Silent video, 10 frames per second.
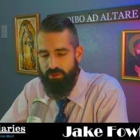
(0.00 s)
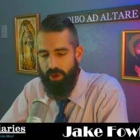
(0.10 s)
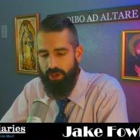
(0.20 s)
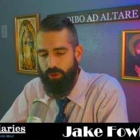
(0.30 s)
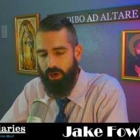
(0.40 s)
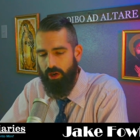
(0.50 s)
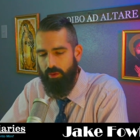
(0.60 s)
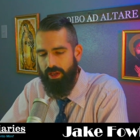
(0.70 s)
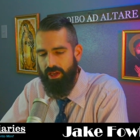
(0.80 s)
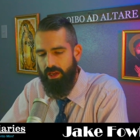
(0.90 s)
patriarch
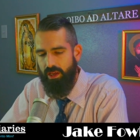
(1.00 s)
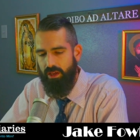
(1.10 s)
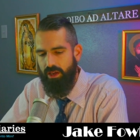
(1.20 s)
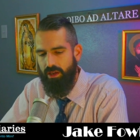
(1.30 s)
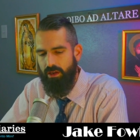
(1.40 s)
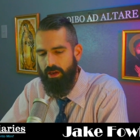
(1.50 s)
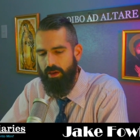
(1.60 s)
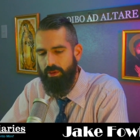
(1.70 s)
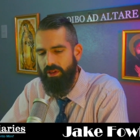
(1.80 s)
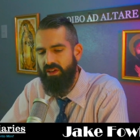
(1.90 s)
beginning in, I
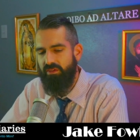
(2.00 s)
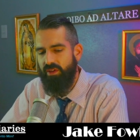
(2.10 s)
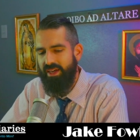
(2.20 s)
believe,